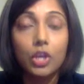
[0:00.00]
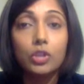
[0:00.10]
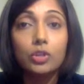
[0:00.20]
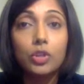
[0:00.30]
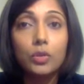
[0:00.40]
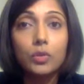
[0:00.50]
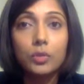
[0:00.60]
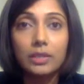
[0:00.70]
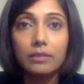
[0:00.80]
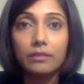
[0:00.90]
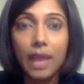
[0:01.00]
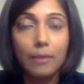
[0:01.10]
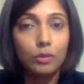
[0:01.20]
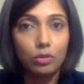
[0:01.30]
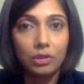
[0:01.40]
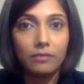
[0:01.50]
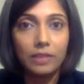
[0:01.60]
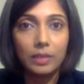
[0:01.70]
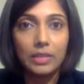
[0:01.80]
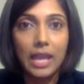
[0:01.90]
Those with an inflammatory
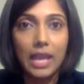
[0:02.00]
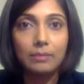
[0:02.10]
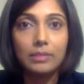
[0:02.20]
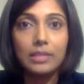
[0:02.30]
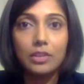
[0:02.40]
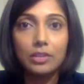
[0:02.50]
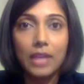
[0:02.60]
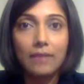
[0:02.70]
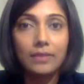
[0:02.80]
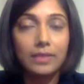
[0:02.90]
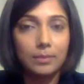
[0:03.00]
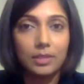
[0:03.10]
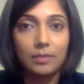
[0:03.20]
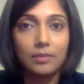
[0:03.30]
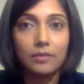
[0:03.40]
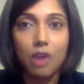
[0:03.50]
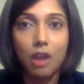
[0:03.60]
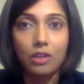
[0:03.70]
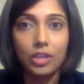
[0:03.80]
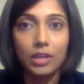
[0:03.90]
phenotype tend to have symptoms of
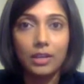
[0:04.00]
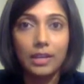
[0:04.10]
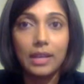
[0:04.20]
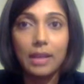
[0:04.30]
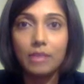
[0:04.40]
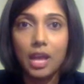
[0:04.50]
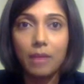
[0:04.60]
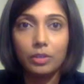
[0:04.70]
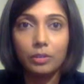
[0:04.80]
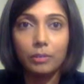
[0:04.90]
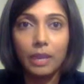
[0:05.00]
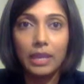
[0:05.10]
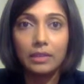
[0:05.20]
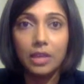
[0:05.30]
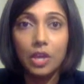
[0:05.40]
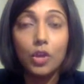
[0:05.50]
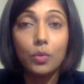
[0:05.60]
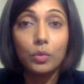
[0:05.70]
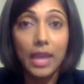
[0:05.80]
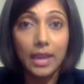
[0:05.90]
nausea and abdominal pain
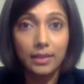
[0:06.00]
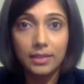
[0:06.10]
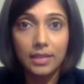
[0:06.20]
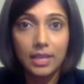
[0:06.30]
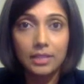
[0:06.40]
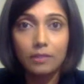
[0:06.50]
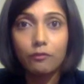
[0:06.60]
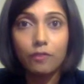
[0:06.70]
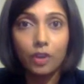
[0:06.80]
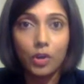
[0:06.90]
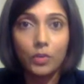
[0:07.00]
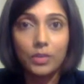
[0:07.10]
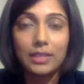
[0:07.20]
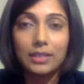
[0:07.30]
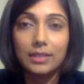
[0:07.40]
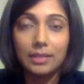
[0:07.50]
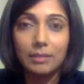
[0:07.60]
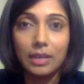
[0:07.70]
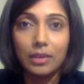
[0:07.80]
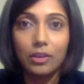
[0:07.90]
with exudates, furrows, and
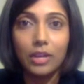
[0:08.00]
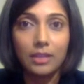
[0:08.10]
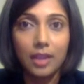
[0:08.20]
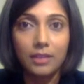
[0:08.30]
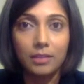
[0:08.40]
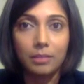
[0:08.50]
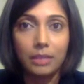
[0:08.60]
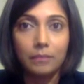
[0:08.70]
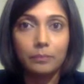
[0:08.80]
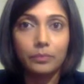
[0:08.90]
edema on endoscopy.